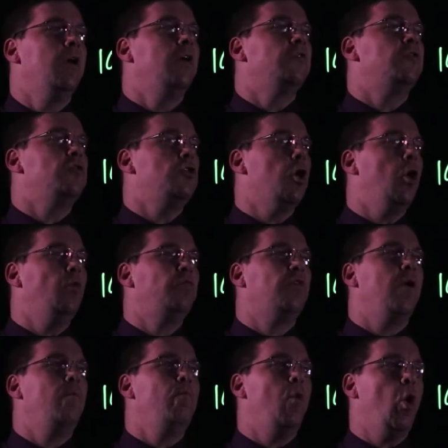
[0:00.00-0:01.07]
To go
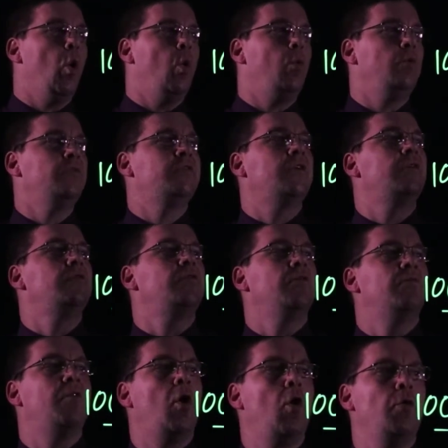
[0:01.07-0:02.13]
from moles to
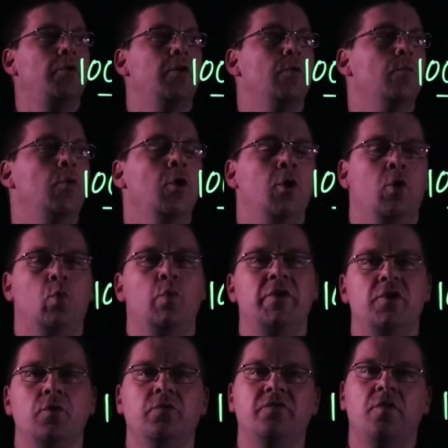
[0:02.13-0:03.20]
volume, we
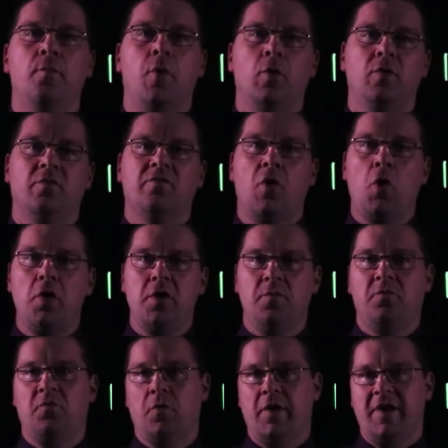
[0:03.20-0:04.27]
use the molar
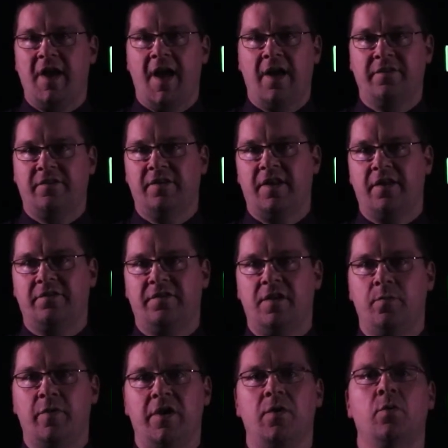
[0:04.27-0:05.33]
volume for a gas at
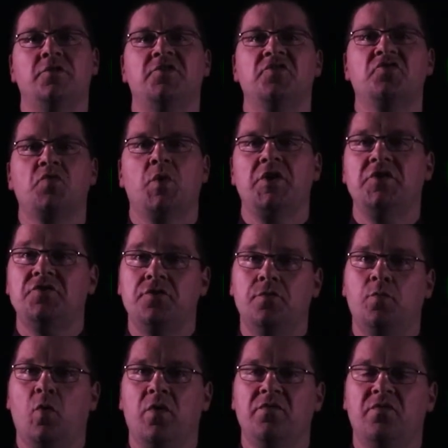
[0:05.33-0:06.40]
STP, which is
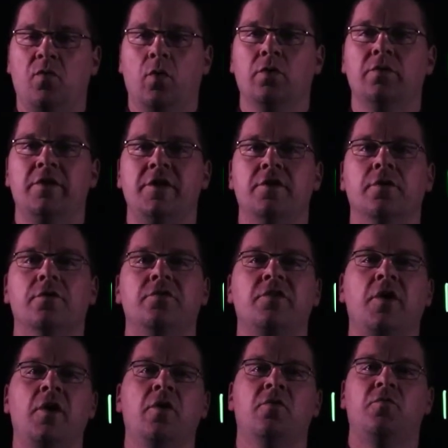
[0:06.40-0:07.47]
22.4 liters
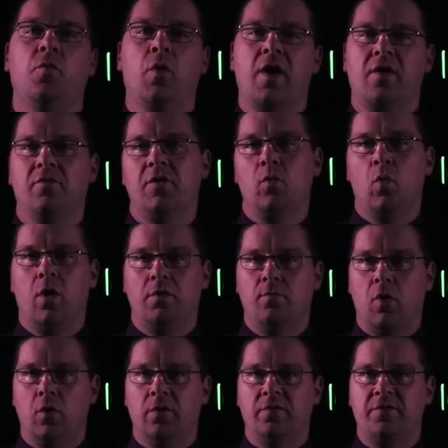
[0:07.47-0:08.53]
for every 1
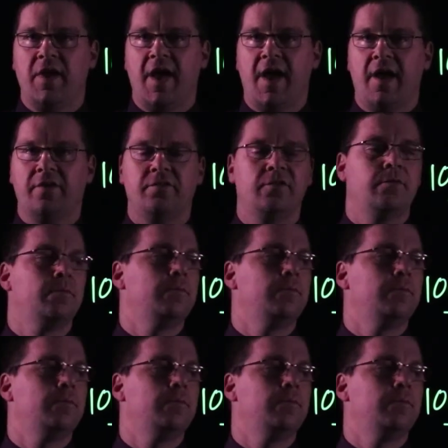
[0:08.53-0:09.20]
mole of gas.